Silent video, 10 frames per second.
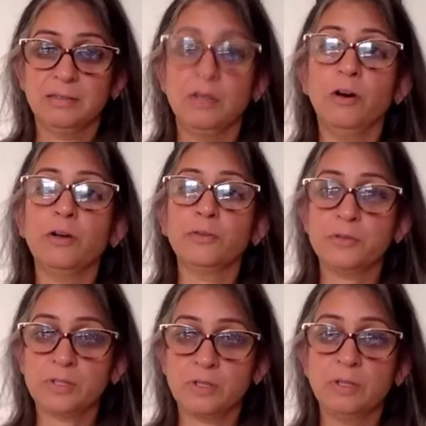Lot of
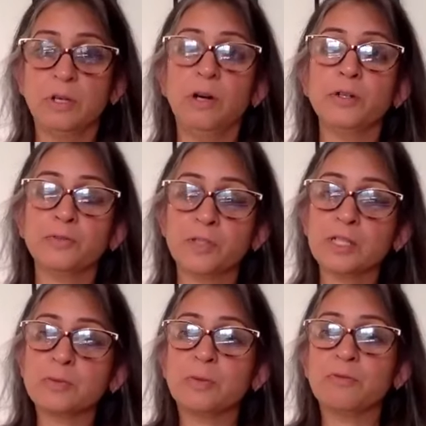lot of
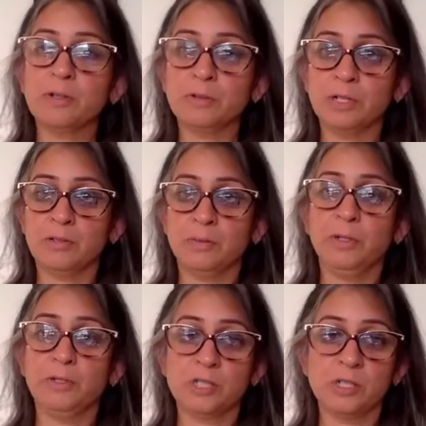things we found out
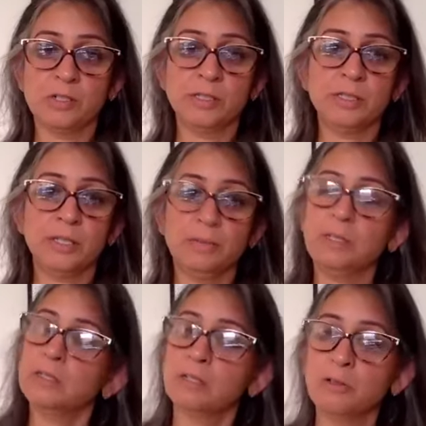about children that we
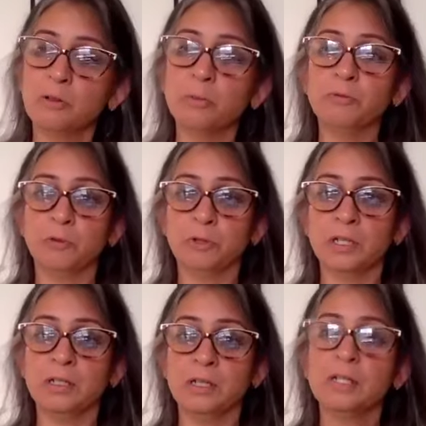didn't know before,
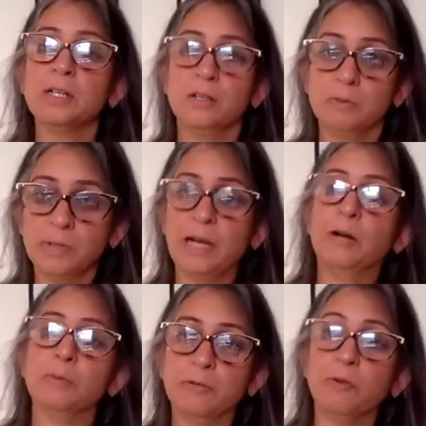and well,
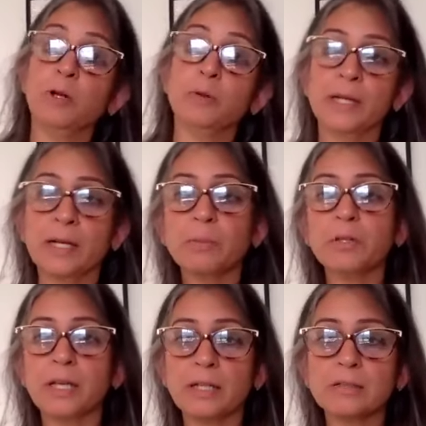now we are following up
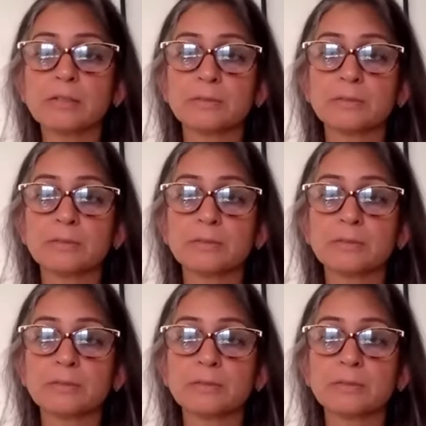on that.